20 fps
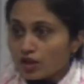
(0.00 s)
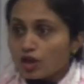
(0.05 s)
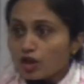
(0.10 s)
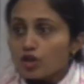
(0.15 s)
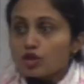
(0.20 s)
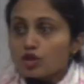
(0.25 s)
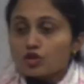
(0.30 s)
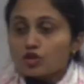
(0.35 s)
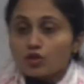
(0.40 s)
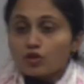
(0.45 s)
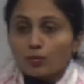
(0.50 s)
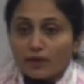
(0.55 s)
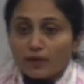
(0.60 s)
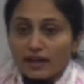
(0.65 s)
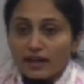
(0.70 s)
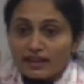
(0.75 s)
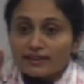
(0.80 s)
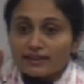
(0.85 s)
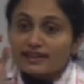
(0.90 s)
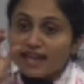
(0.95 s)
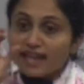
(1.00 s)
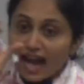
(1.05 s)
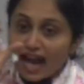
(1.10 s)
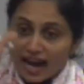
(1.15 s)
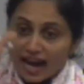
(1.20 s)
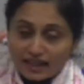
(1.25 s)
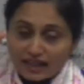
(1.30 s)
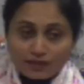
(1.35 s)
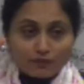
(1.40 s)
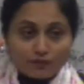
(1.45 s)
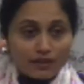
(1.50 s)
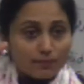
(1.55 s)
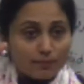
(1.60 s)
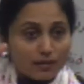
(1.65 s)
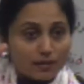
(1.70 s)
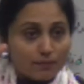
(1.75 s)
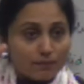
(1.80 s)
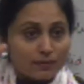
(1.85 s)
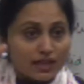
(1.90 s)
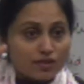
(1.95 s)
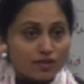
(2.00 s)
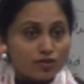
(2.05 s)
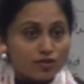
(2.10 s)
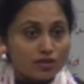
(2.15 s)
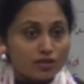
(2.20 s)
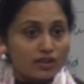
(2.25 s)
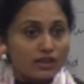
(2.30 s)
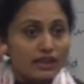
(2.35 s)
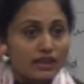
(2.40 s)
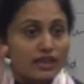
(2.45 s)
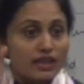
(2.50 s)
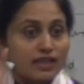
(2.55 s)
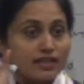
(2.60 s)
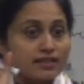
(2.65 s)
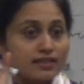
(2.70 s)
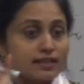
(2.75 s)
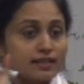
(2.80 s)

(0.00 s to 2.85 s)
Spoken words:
So when that vapor pressure is